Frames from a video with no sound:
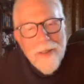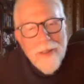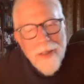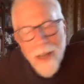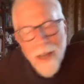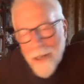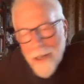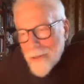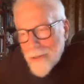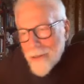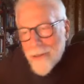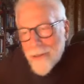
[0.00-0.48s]

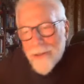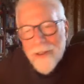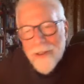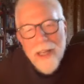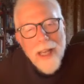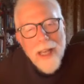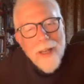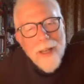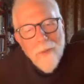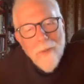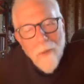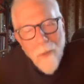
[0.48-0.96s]

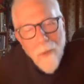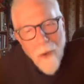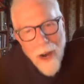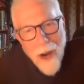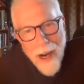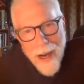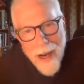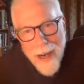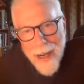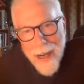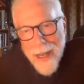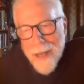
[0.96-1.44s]
understand
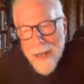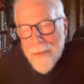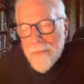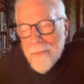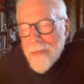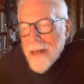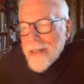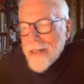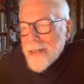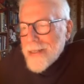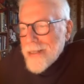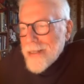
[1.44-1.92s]
why,
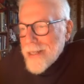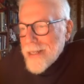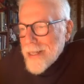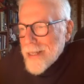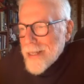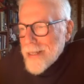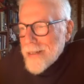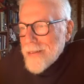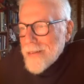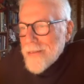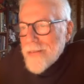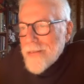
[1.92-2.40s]
but
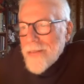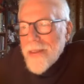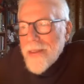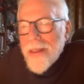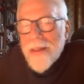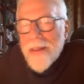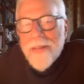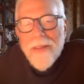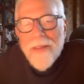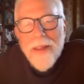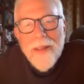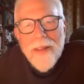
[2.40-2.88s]

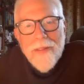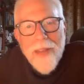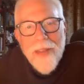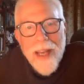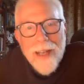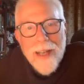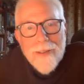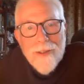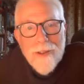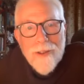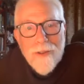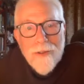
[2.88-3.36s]

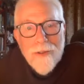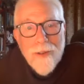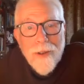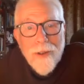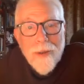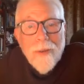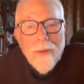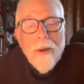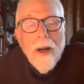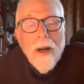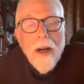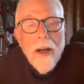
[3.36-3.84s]
that's
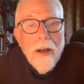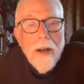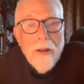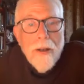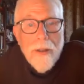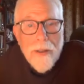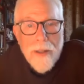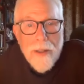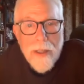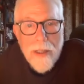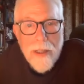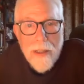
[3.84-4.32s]
true.
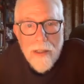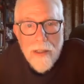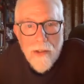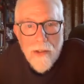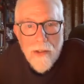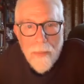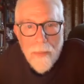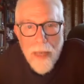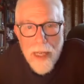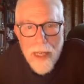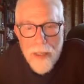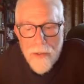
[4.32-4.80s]
Art
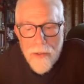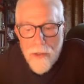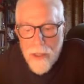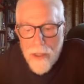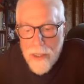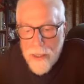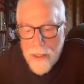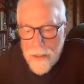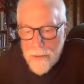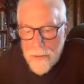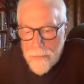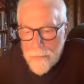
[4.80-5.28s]
is
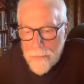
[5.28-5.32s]
magic.